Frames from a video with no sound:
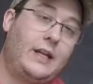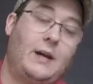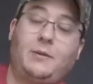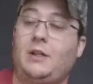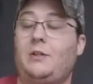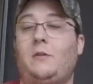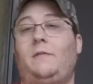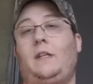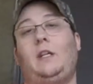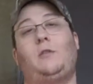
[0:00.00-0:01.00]
and I'm going to do a
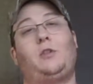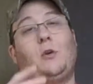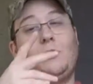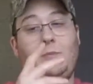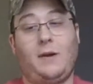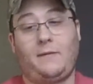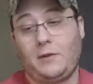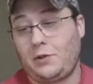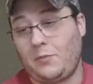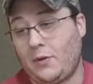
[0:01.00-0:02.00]
video showing you my
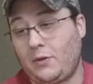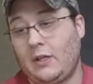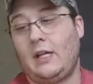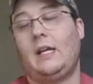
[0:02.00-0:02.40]
first smoke,